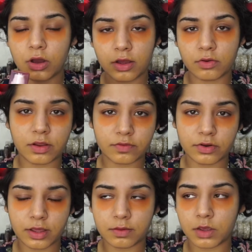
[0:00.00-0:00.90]
on an
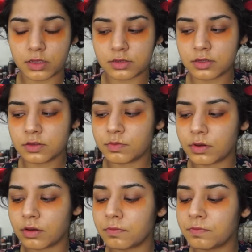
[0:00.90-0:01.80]
everyday basis,
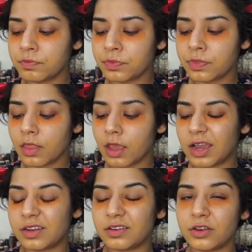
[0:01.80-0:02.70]
but
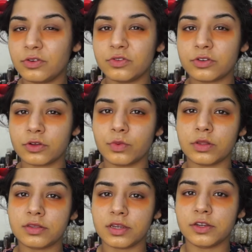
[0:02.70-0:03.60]
I tend to stick
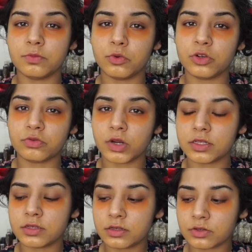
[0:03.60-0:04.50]
with tinted
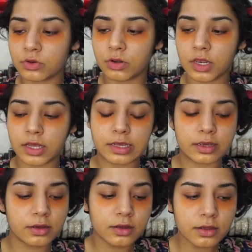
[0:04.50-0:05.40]
moisturizers or like